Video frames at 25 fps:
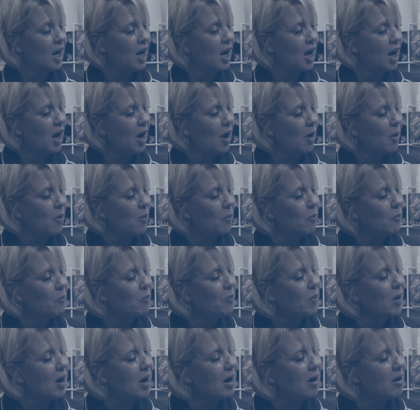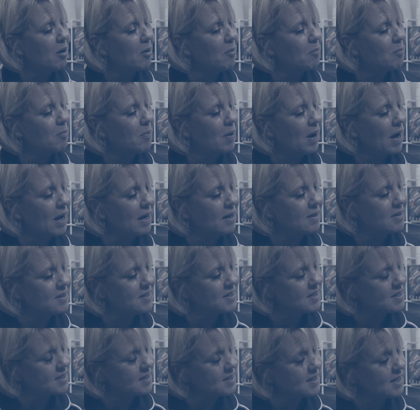patient with dementia that
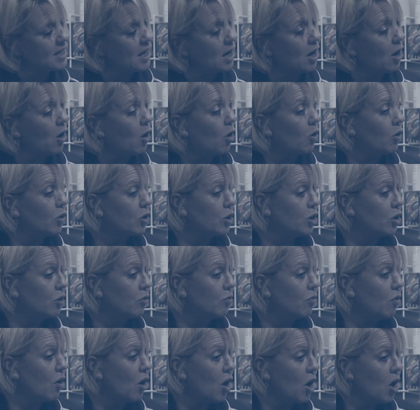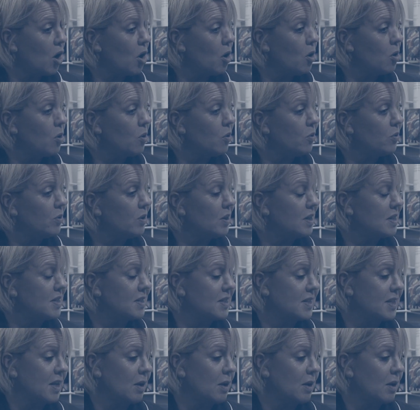you suspect lacks capacity, and a